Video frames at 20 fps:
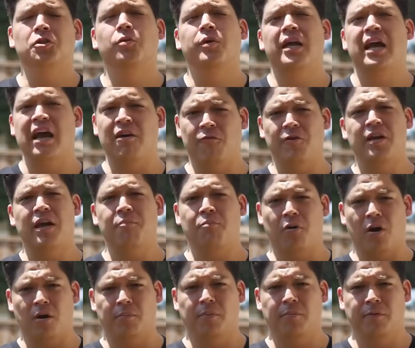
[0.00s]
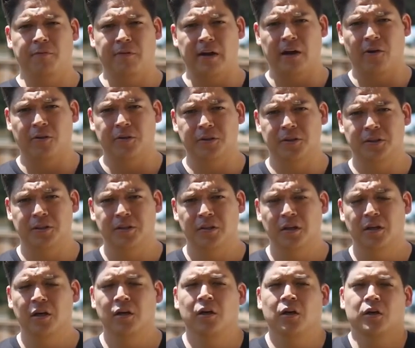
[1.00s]
to an everyday problem of ours.
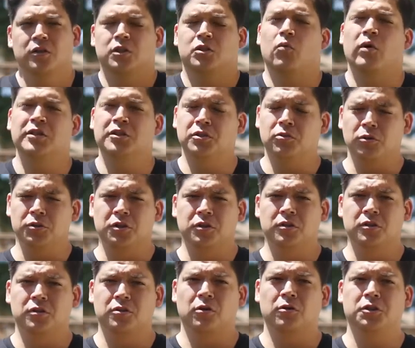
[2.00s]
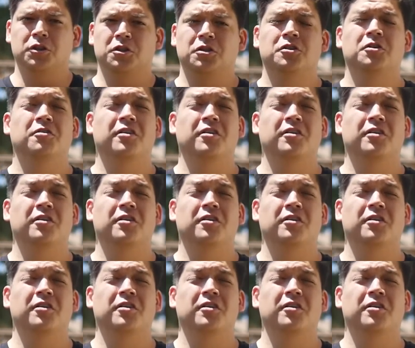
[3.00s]
So I searched and searched